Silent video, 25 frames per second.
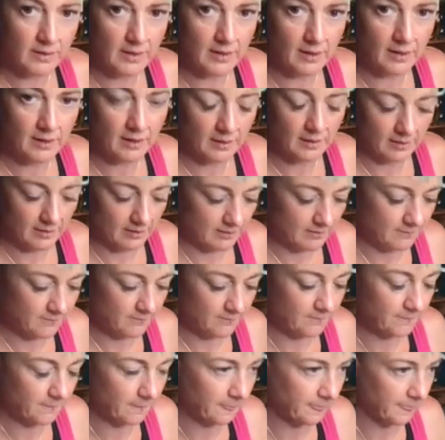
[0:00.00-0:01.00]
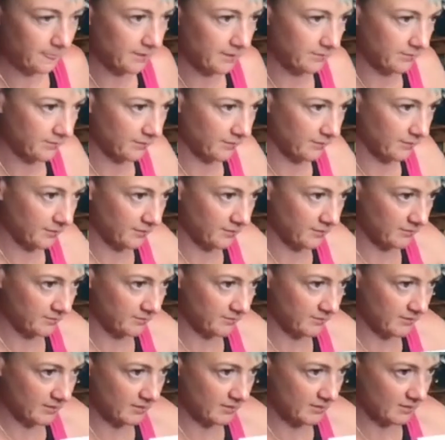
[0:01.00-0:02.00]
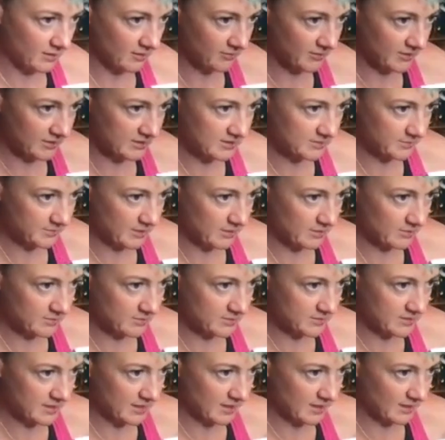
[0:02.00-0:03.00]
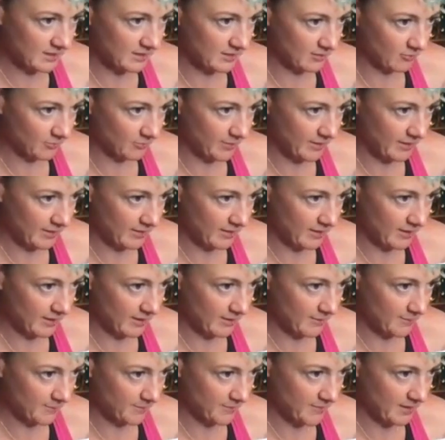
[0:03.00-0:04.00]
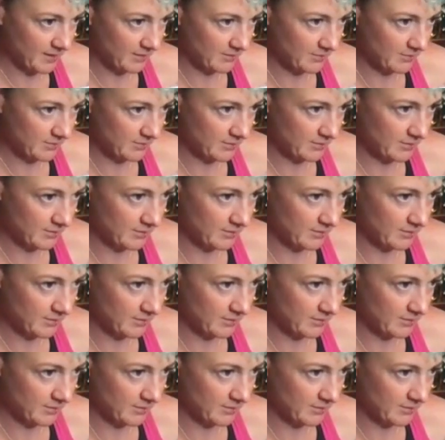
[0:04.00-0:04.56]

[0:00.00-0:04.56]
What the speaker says: Okay. So can you see I've exposed that little bit there now?